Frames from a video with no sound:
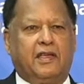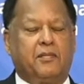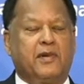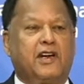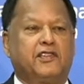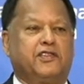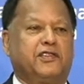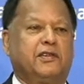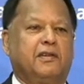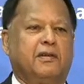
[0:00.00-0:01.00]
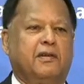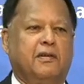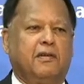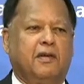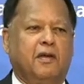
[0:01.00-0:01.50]
emerge
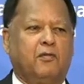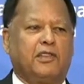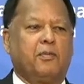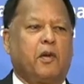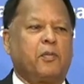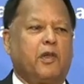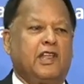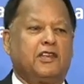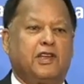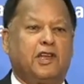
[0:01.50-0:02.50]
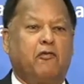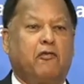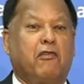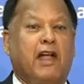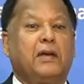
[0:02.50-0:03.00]
with a population of
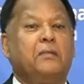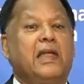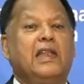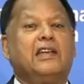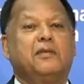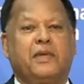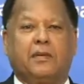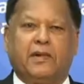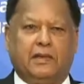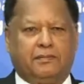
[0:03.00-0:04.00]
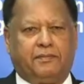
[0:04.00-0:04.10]
1 billion people